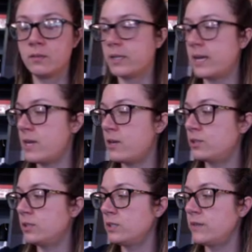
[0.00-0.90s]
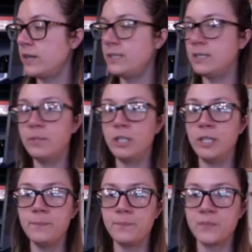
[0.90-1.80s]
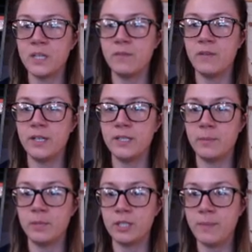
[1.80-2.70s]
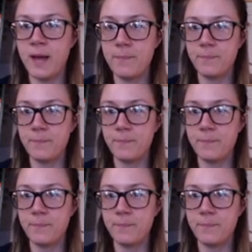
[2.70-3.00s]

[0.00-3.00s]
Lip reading: Okay, yours looks very similar, in a very similar spot.